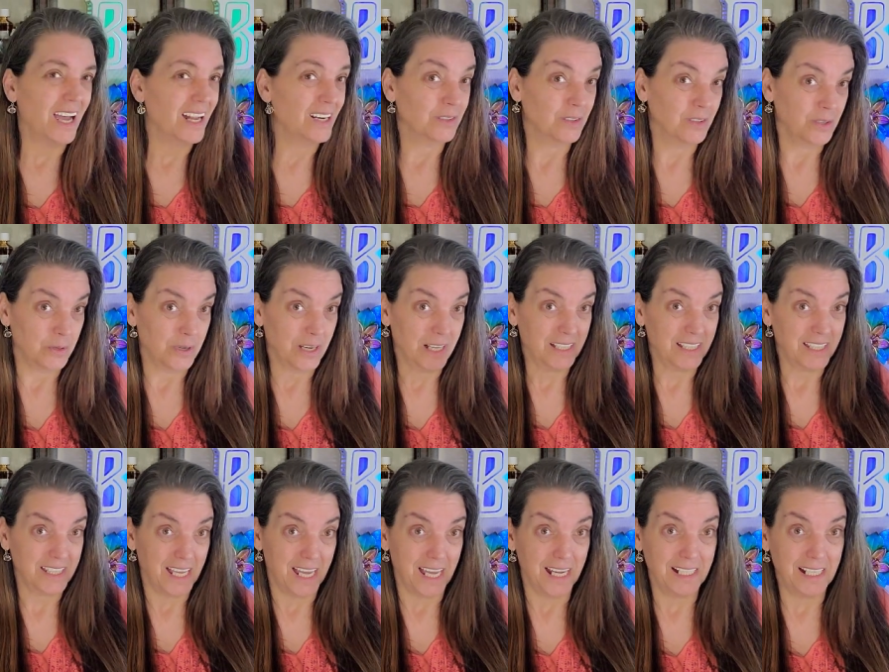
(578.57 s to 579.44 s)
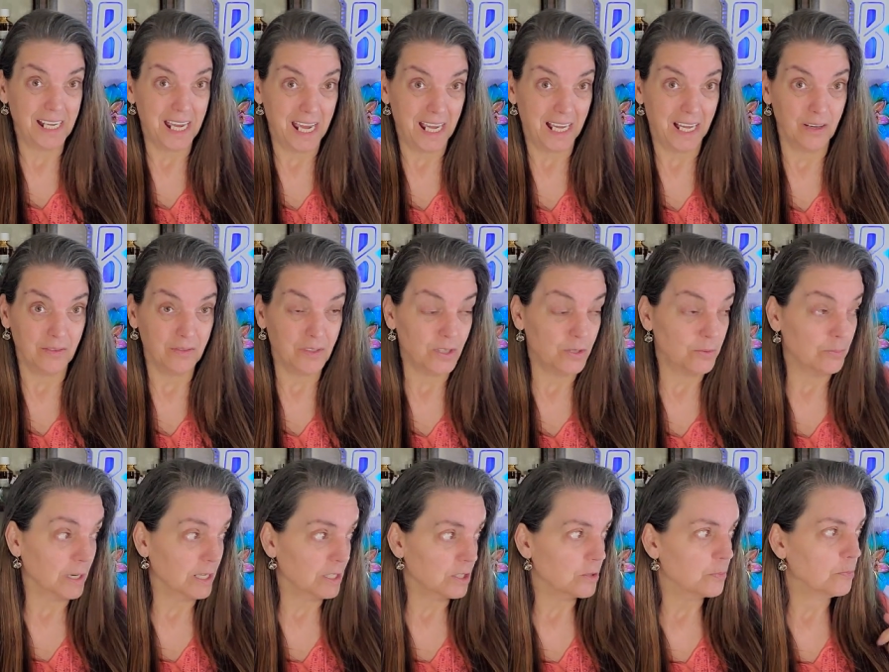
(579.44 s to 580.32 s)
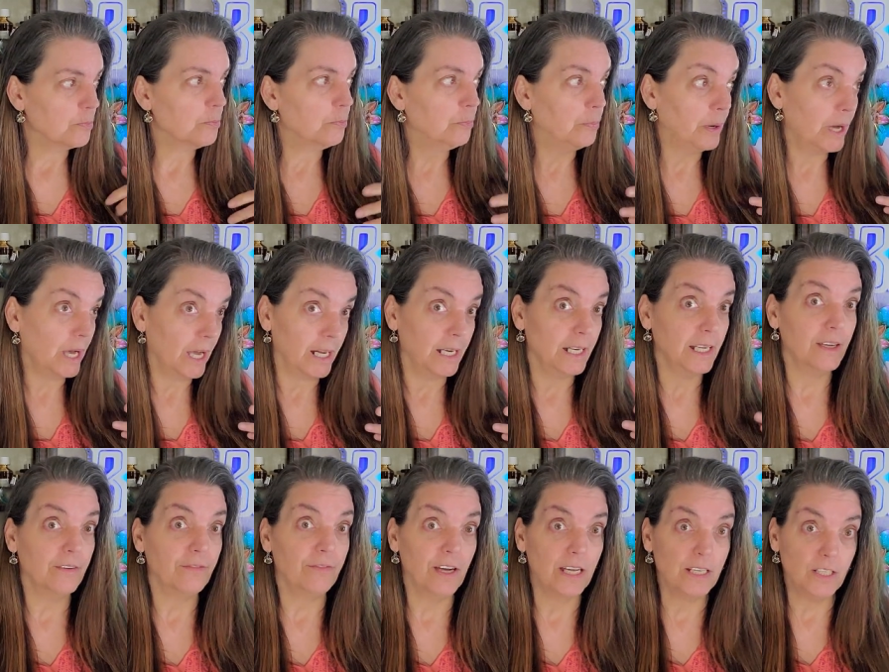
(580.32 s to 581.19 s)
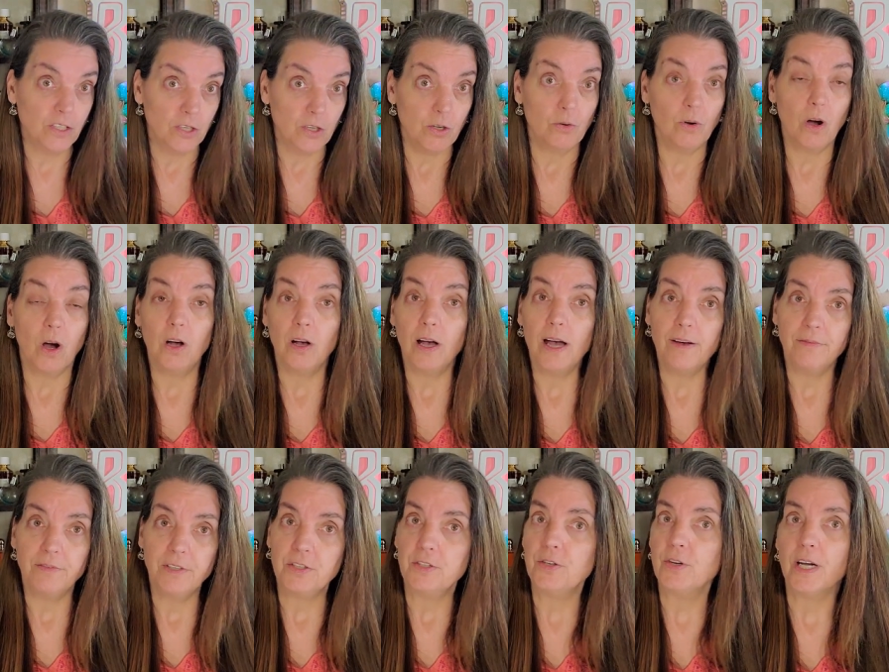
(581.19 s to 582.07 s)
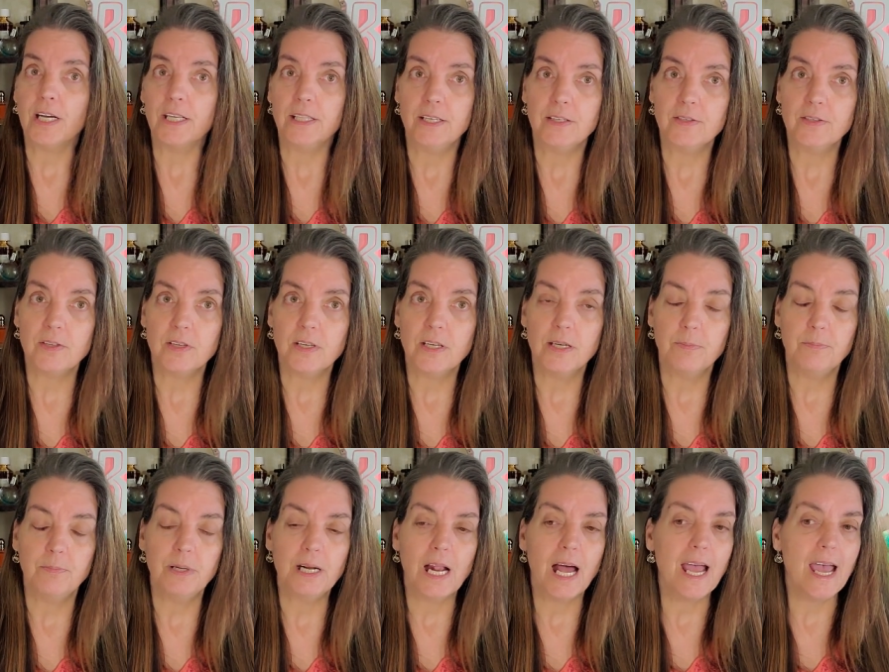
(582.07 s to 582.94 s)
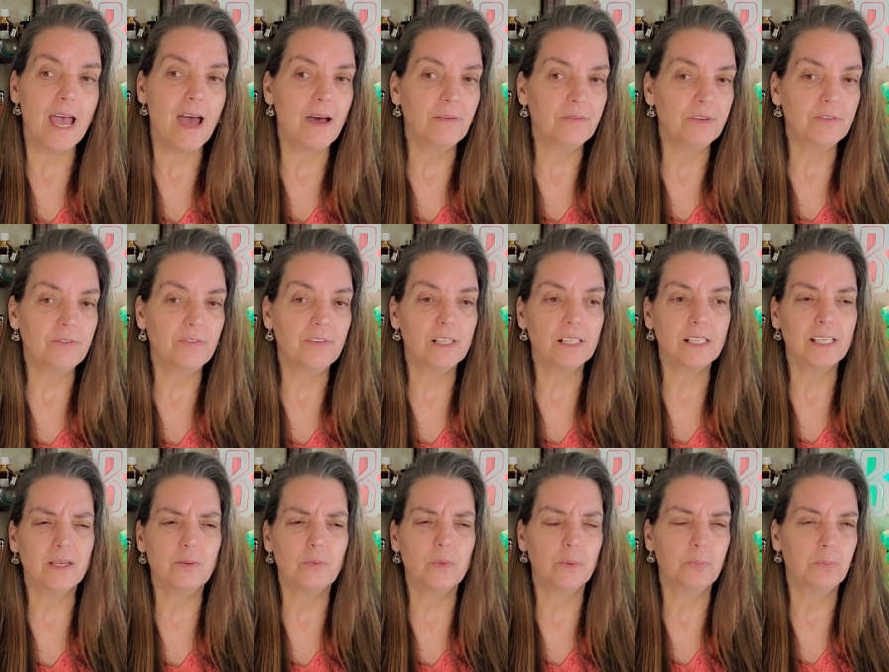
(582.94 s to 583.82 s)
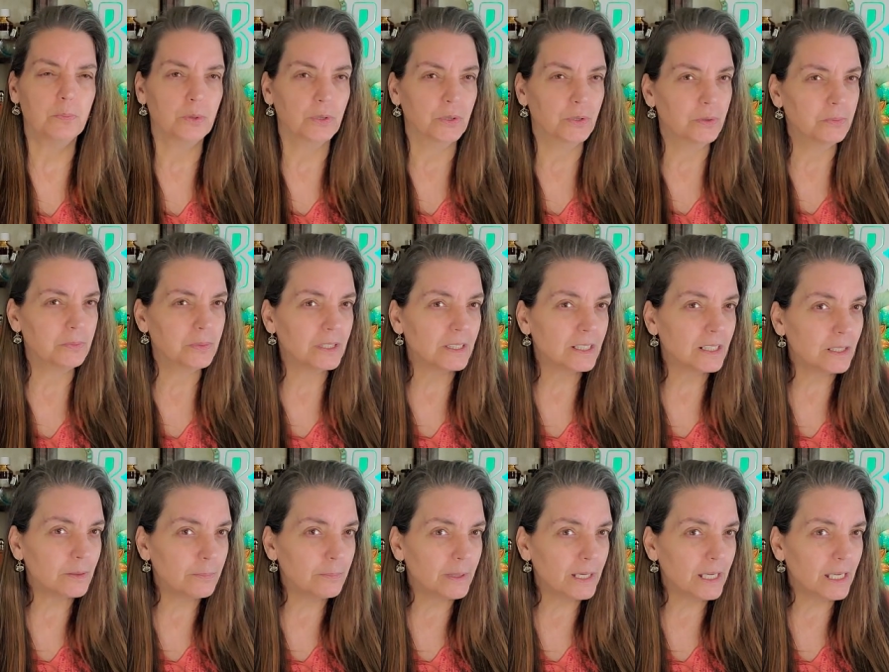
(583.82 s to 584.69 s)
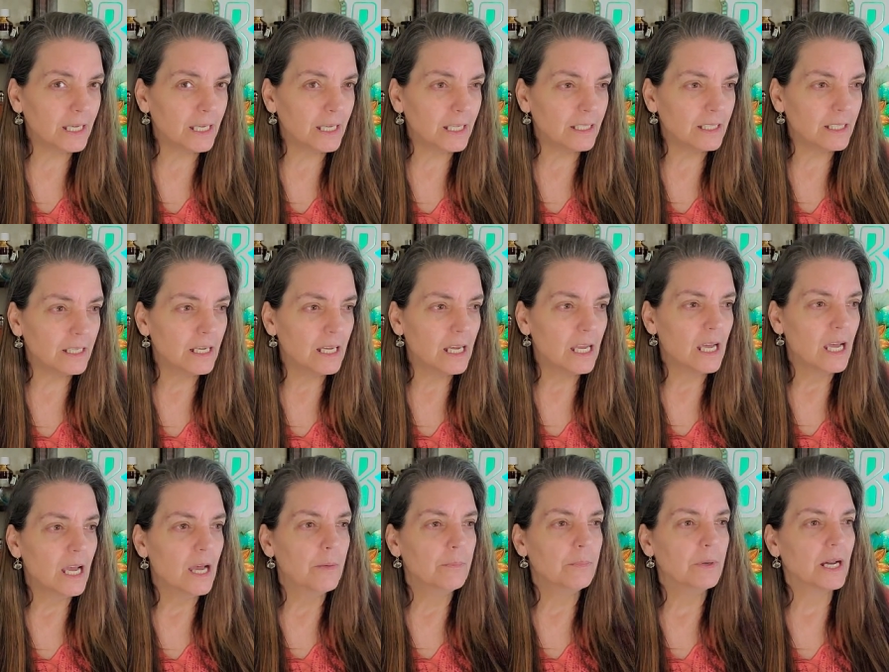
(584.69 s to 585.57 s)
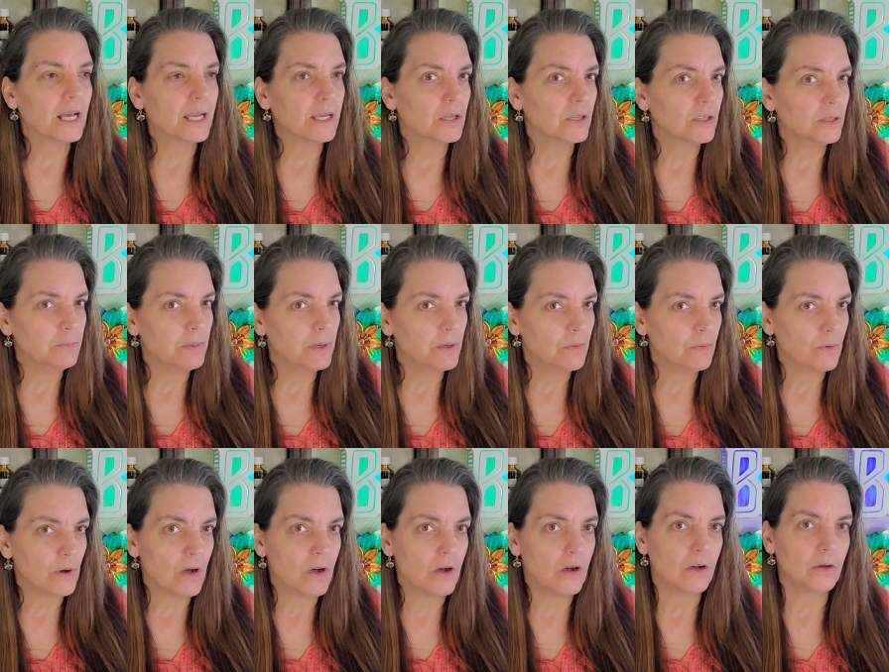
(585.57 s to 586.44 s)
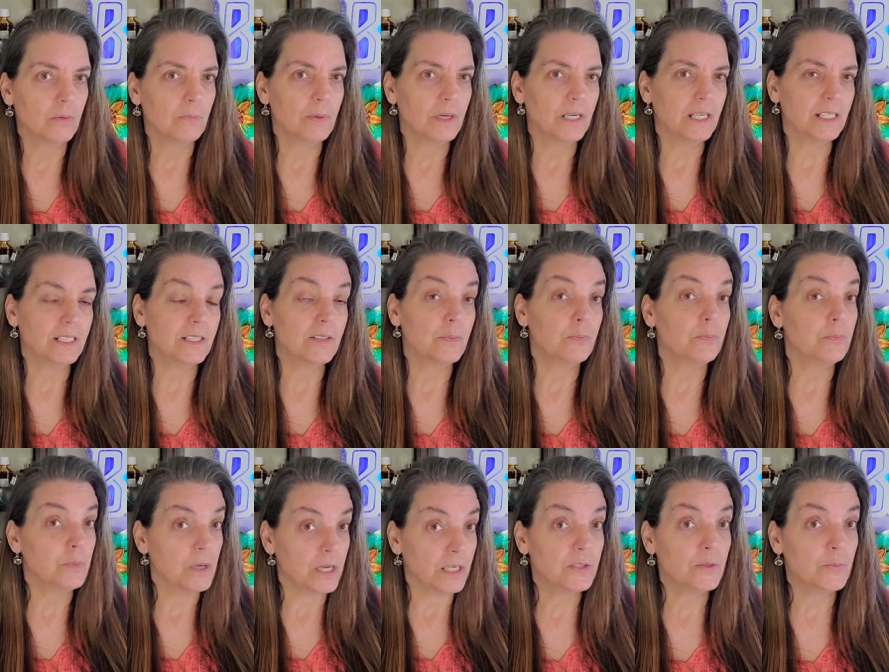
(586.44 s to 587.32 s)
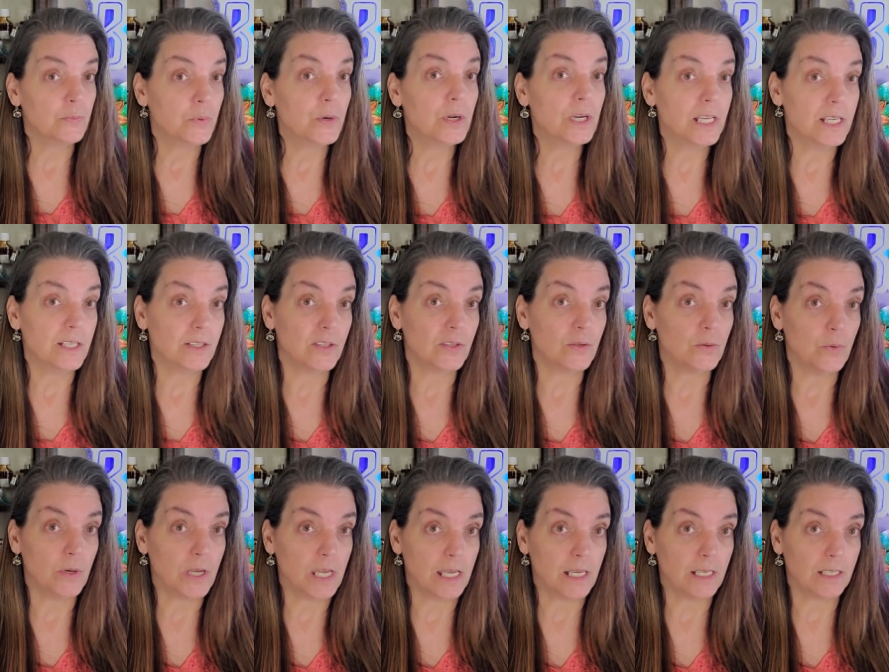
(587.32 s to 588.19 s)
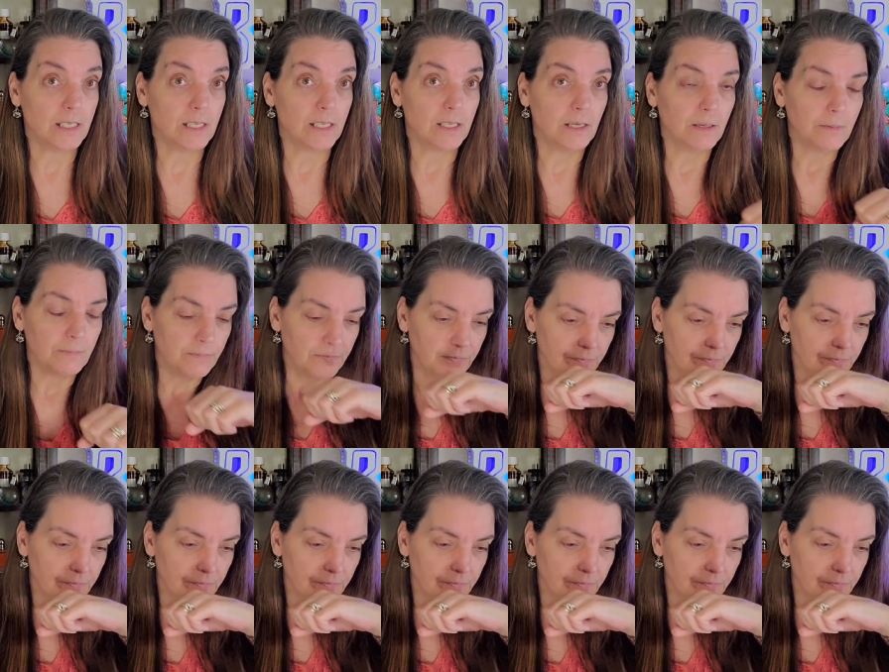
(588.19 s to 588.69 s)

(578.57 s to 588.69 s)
I don't go outside and hang out too much, but if I do, I'll have to try this. But I have a feeling it would bloom a little bit, but I could be wrong, but it's, it's pretty sweet.